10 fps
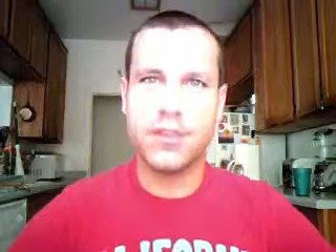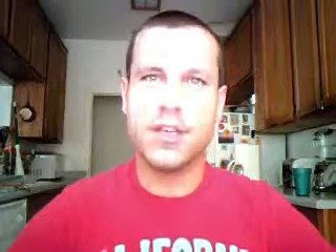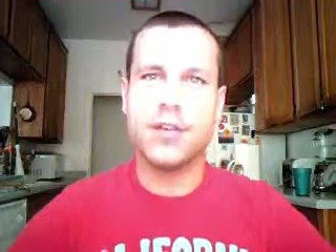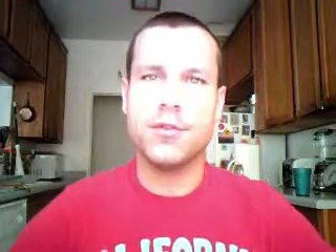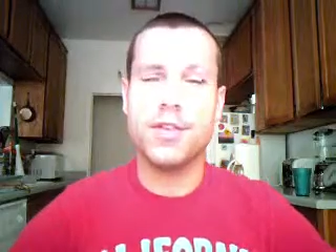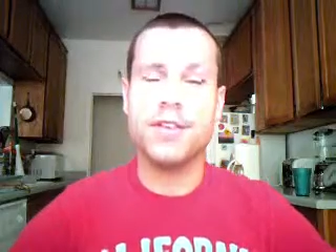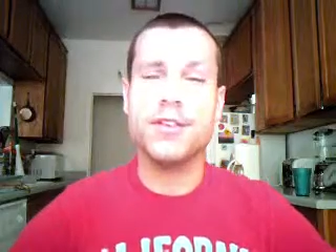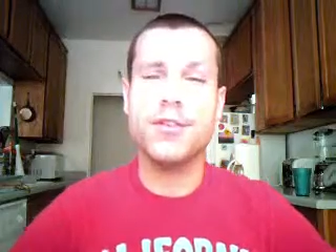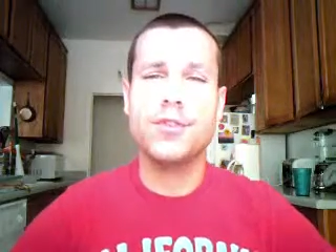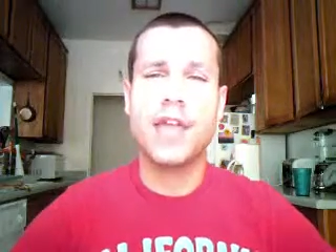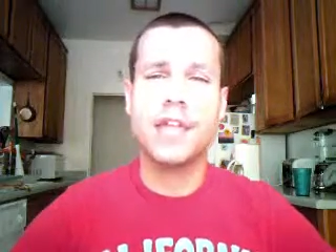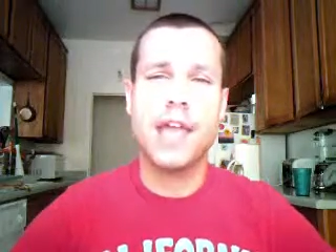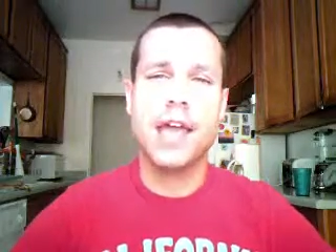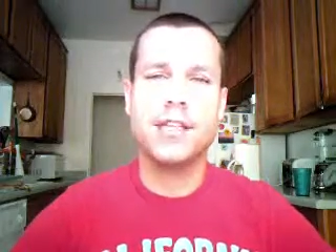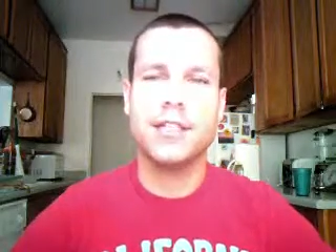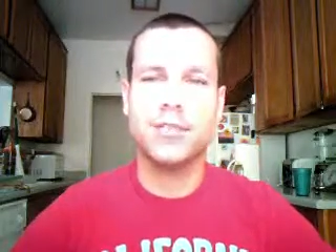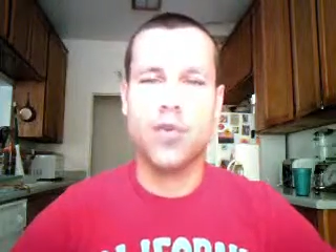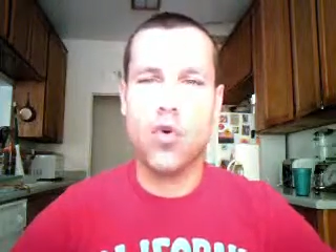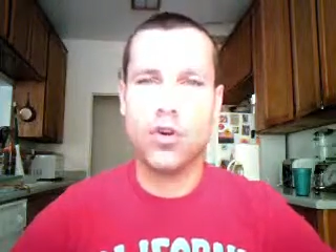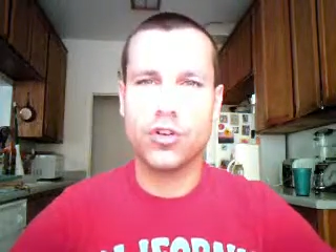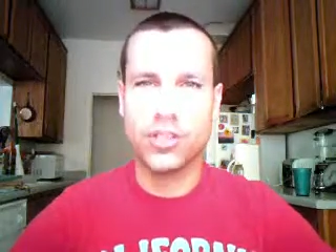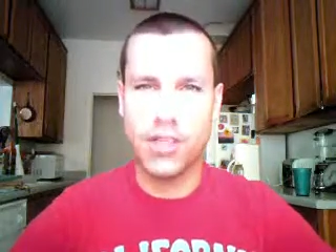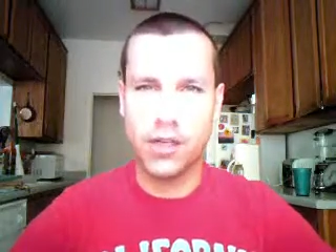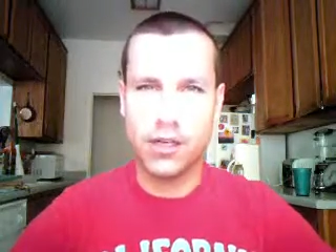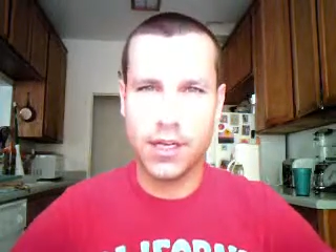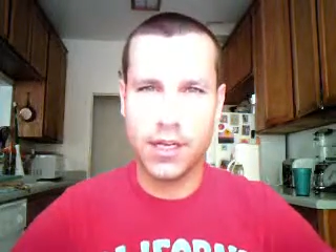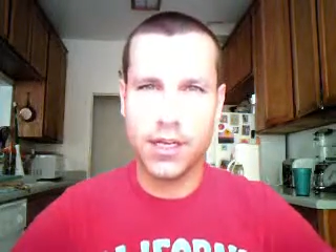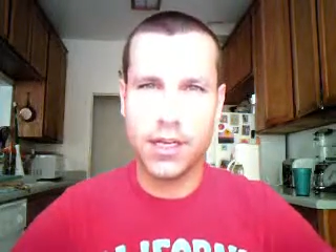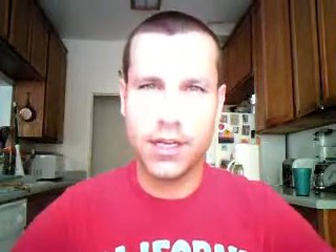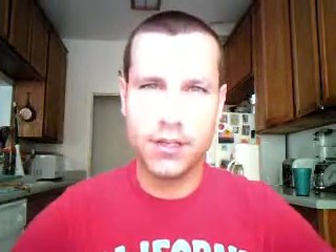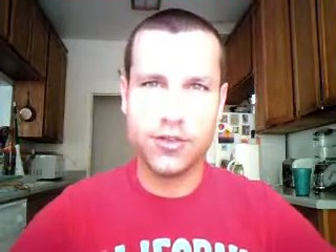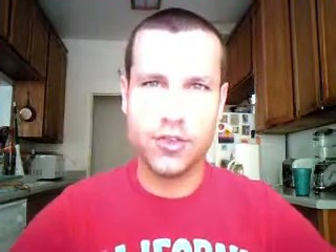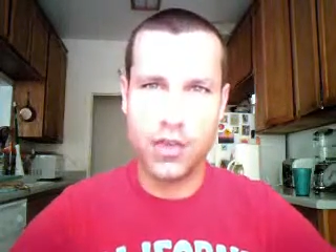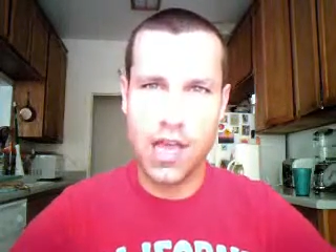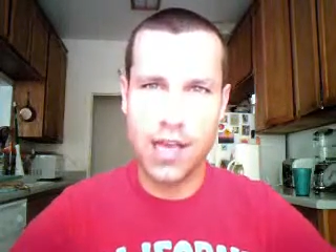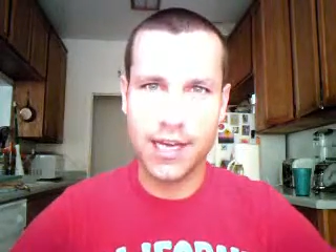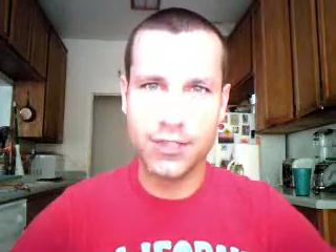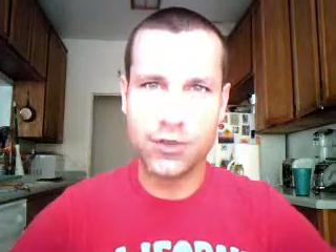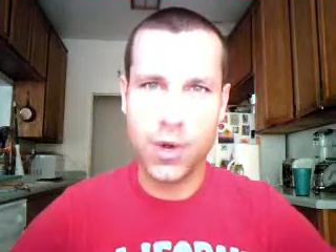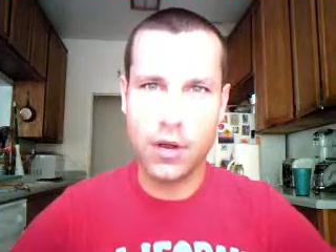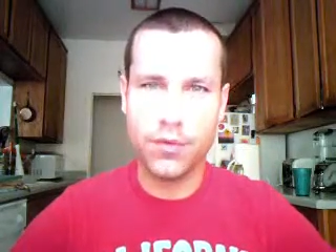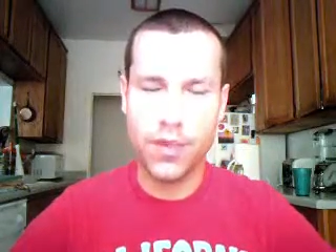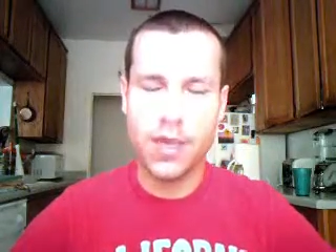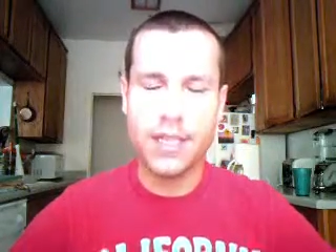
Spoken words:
with the news headlines for Saturday, July 12th.